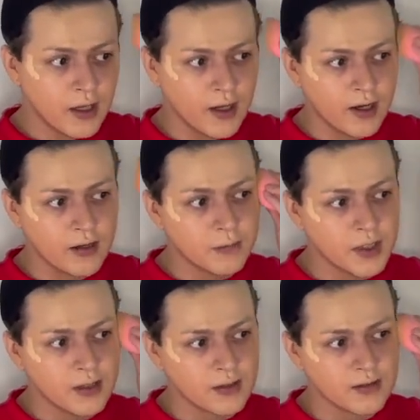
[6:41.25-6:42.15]
hair
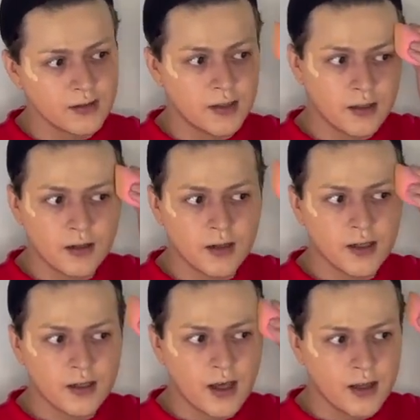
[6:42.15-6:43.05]
because you're
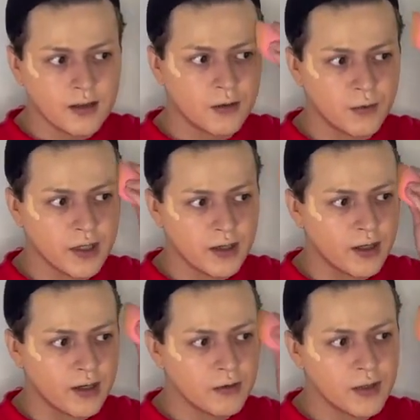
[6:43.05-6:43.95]
gonna add the wig
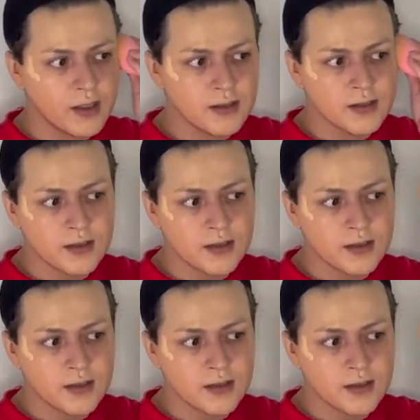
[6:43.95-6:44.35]
anyways.